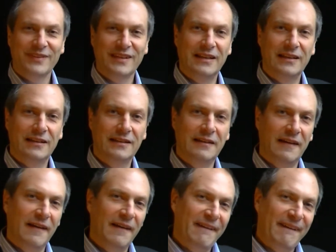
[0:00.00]

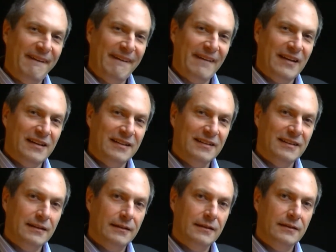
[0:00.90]

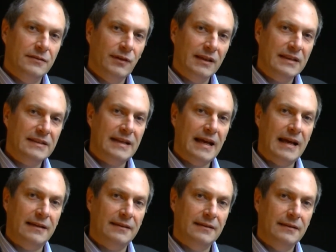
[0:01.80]
To
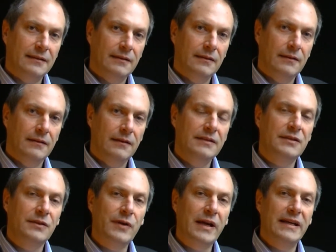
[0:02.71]
understand, it's
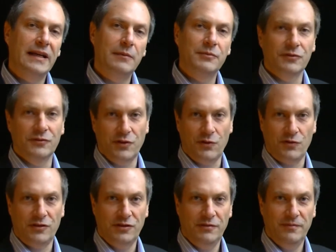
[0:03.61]
a great help to
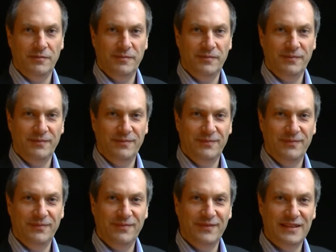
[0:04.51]
talk.
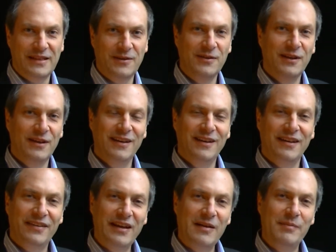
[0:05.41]
So
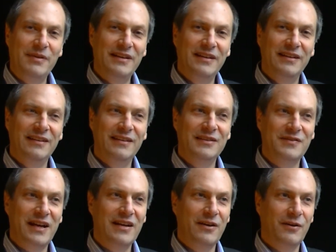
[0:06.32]
therapy is
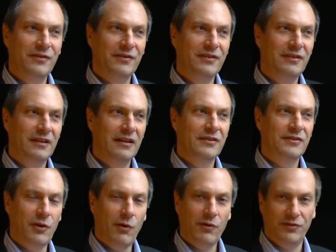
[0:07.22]
very often
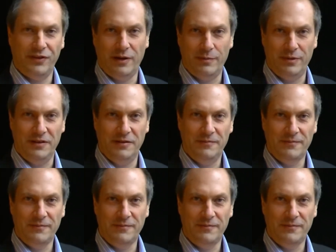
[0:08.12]
talk therapy.